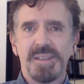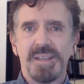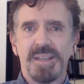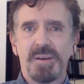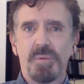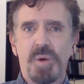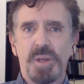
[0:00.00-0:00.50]

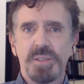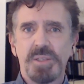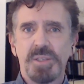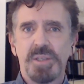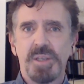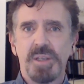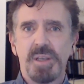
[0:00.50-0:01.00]
And
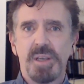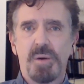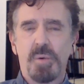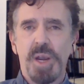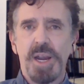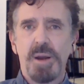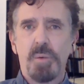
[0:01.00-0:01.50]
what's
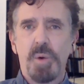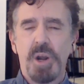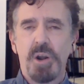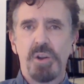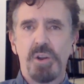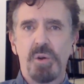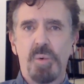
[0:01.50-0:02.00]
aware?
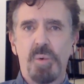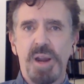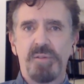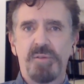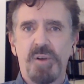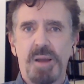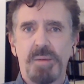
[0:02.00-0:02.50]
Where are you
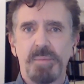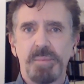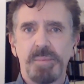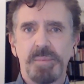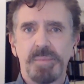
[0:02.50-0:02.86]
aware from?